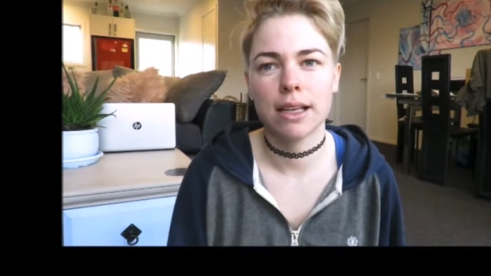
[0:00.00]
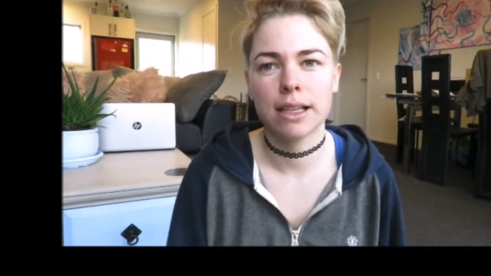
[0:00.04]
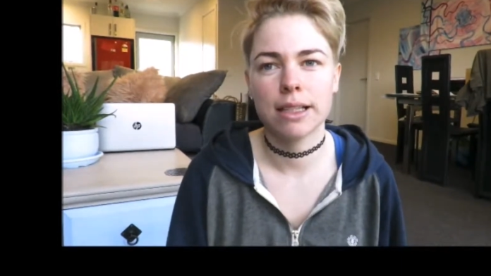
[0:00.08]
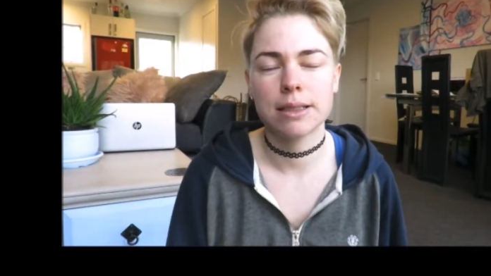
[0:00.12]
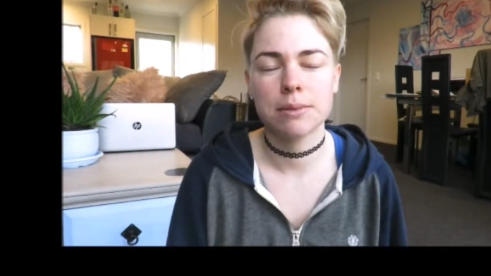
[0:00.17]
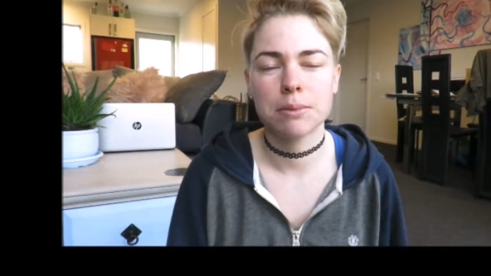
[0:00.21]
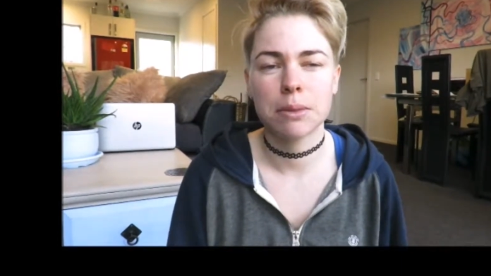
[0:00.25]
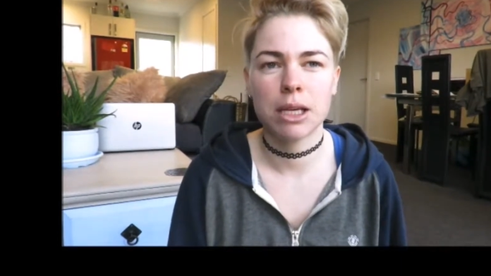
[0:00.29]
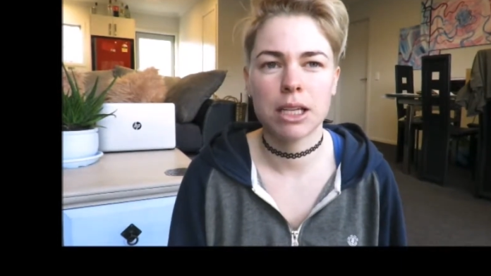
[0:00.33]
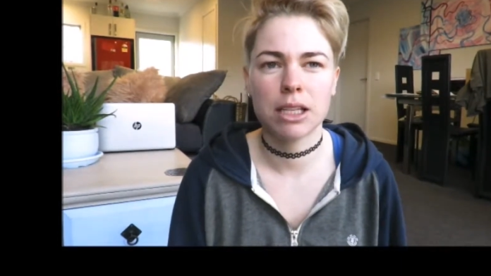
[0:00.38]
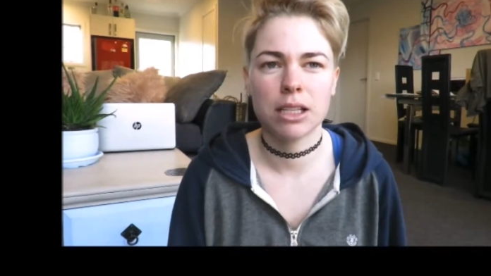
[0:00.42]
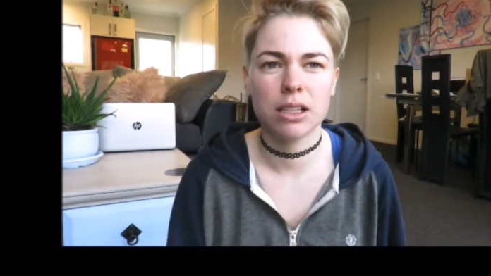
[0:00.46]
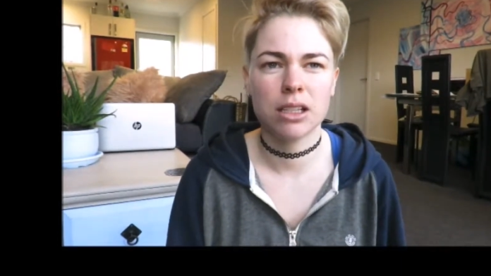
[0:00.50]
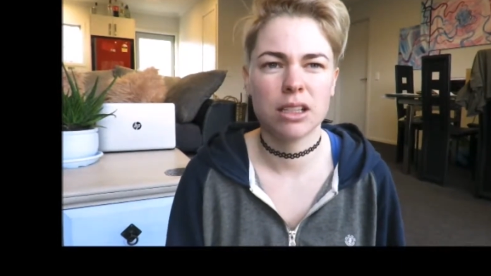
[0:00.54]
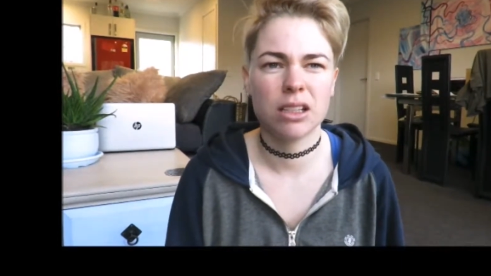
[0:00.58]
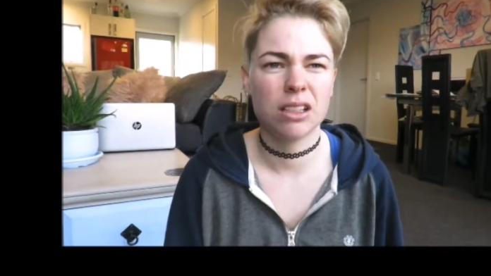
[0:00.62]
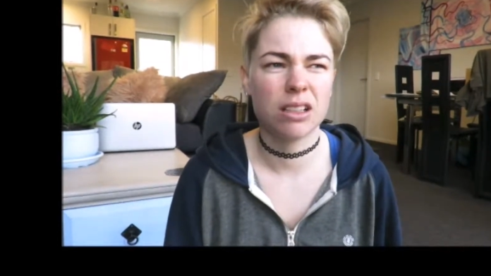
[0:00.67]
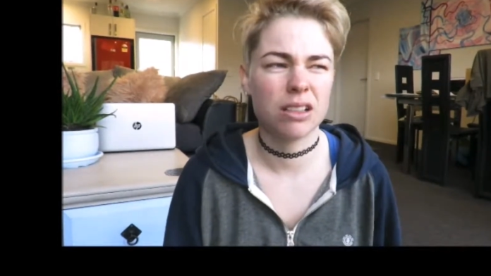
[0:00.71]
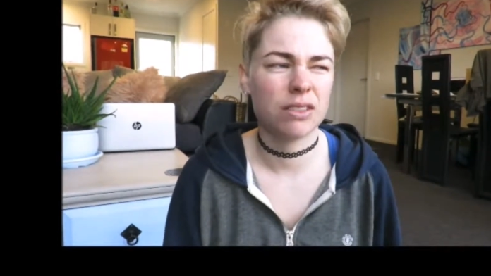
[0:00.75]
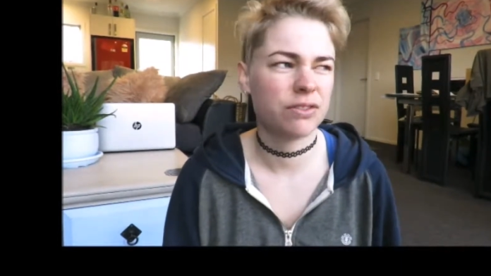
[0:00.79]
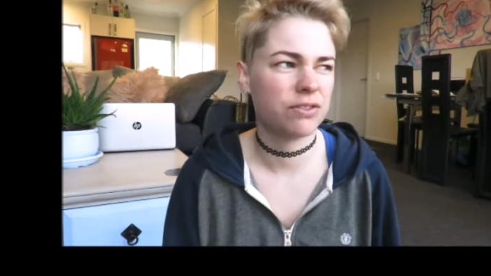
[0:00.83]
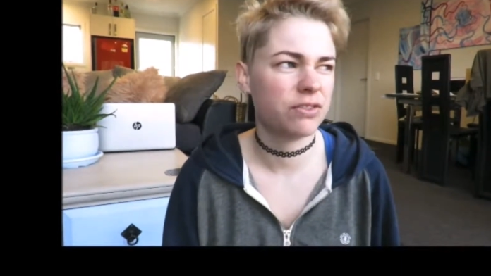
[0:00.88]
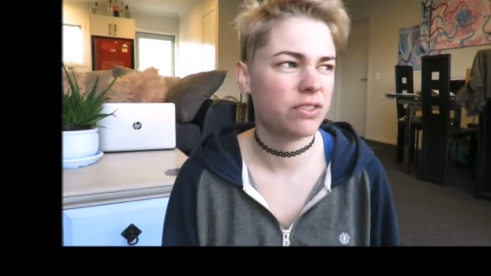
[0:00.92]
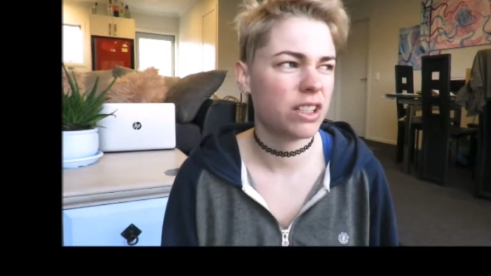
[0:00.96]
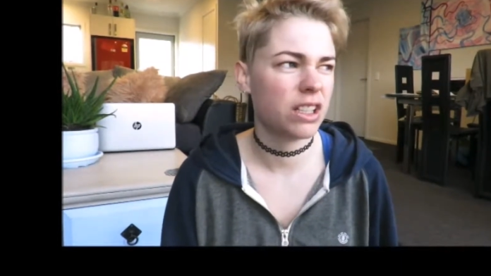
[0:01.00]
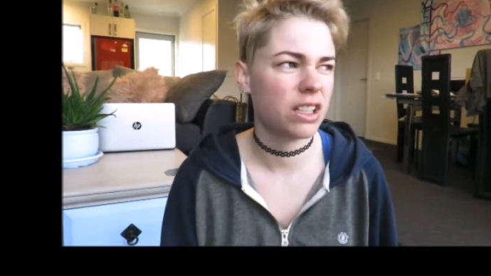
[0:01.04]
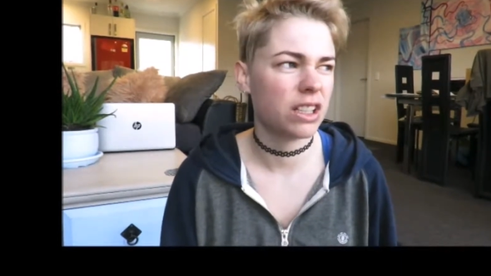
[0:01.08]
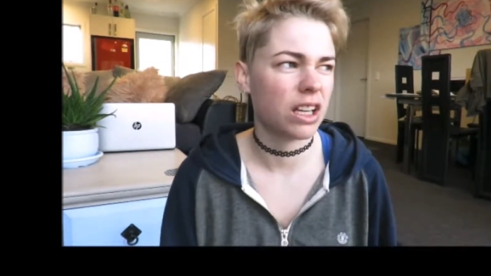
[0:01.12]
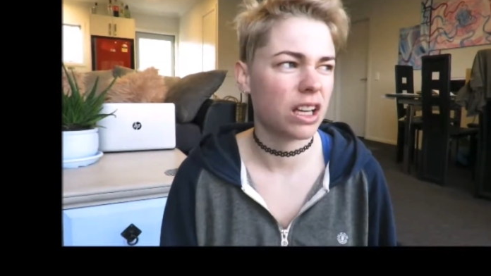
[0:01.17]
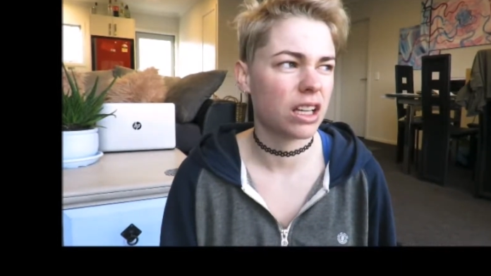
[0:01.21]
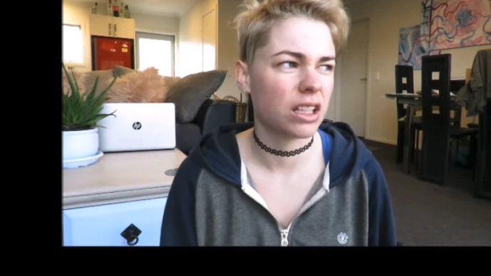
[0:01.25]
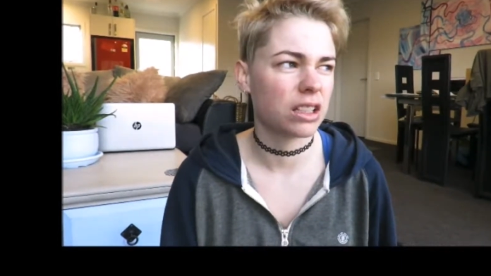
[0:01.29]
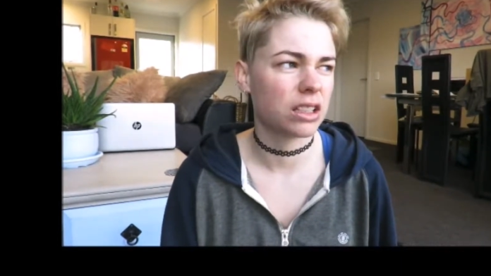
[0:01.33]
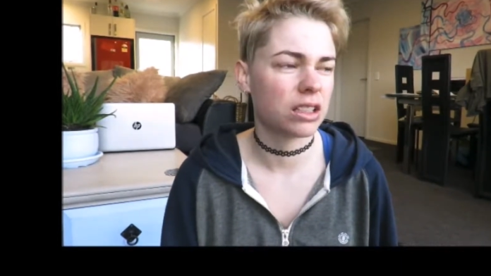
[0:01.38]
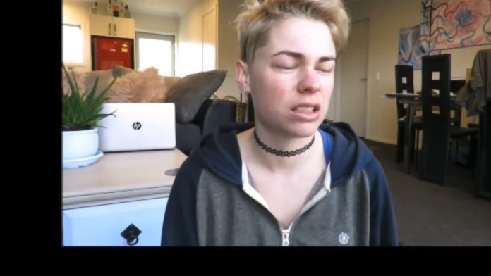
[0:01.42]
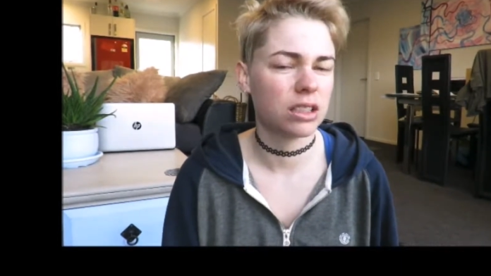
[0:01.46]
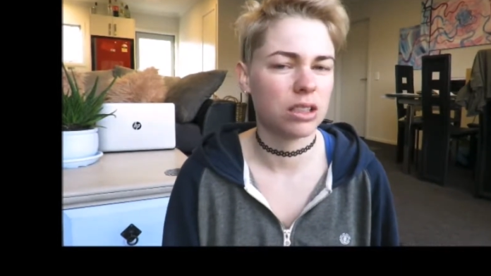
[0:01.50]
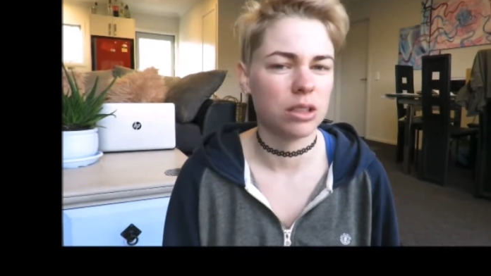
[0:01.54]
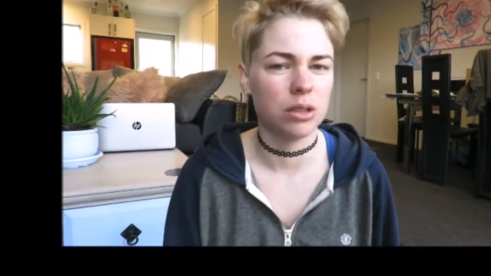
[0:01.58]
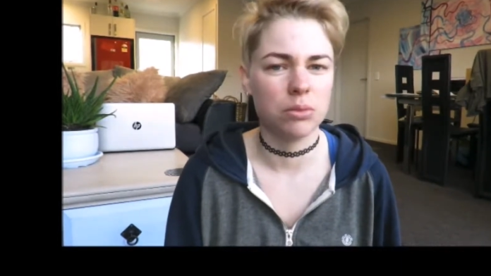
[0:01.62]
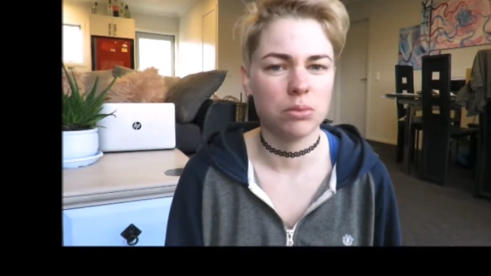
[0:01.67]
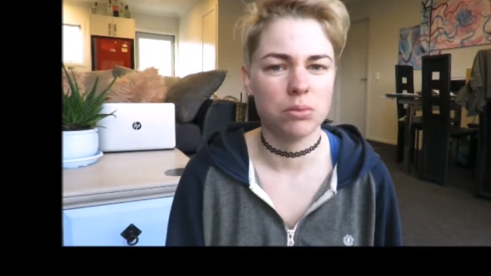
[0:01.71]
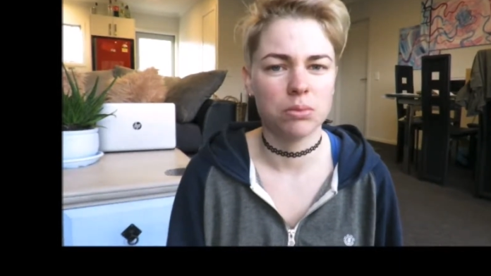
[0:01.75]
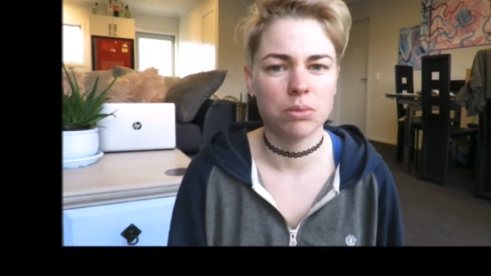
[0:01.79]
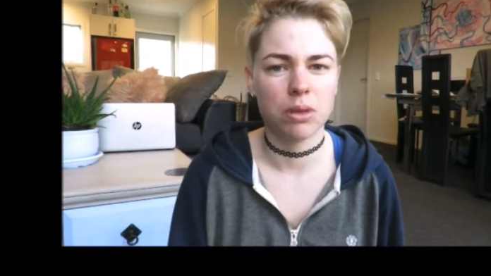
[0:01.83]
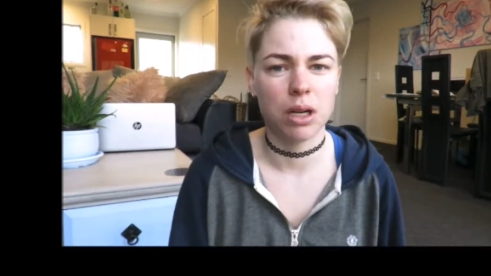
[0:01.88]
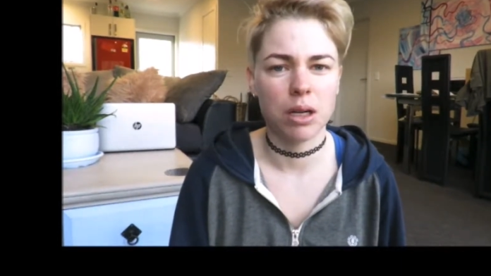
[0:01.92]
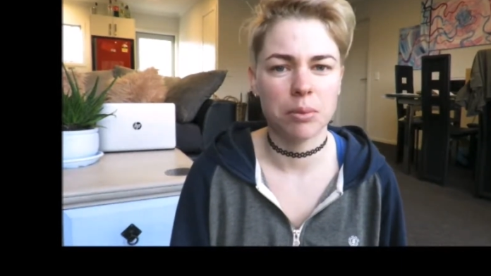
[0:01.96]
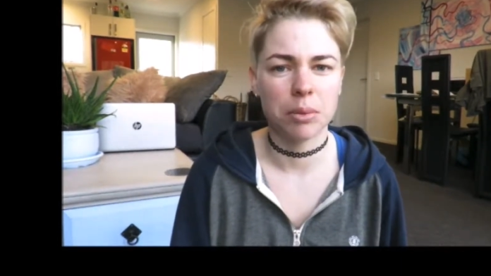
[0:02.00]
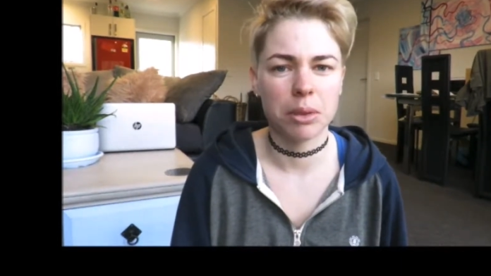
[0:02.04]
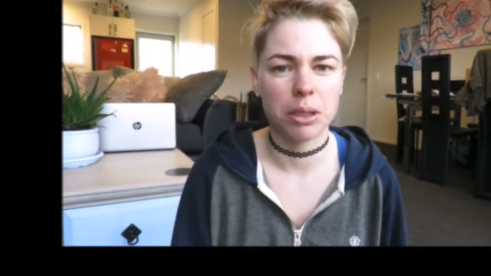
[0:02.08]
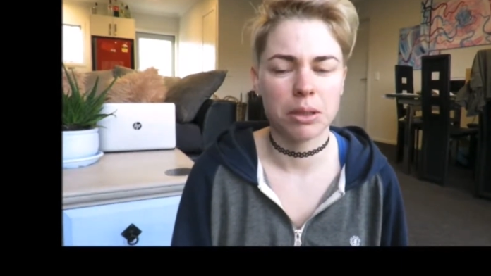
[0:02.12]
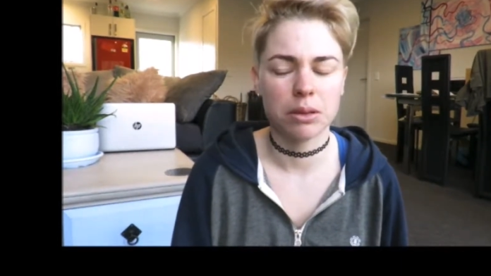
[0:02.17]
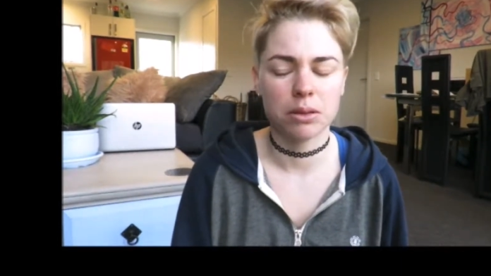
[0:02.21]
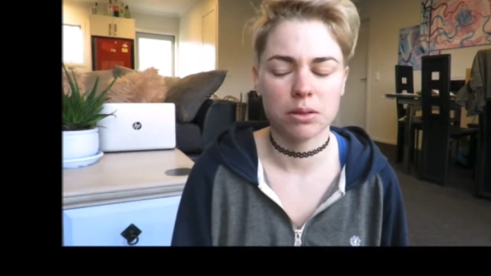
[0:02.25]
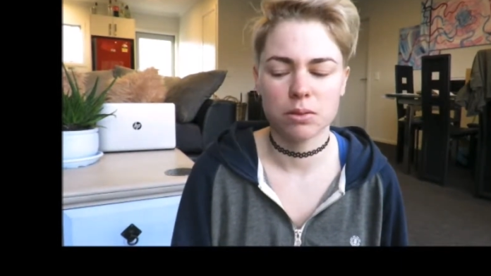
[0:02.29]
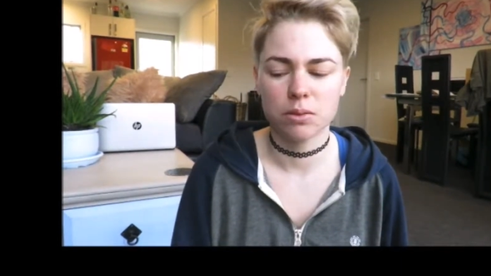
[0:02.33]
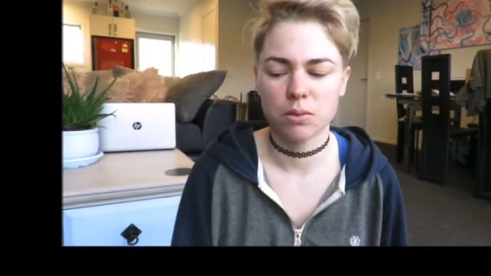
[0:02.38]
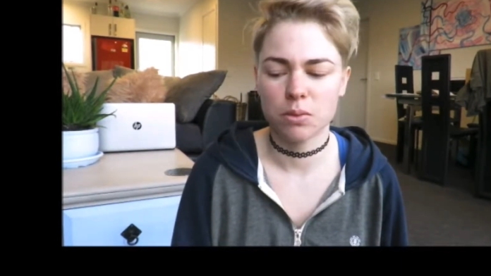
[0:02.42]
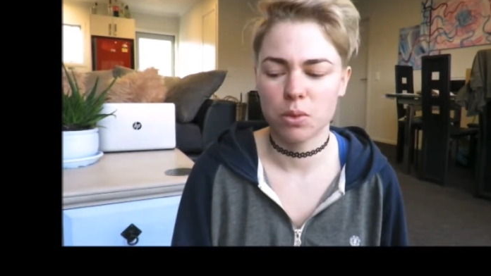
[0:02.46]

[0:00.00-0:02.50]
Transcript: least make you feel like you might be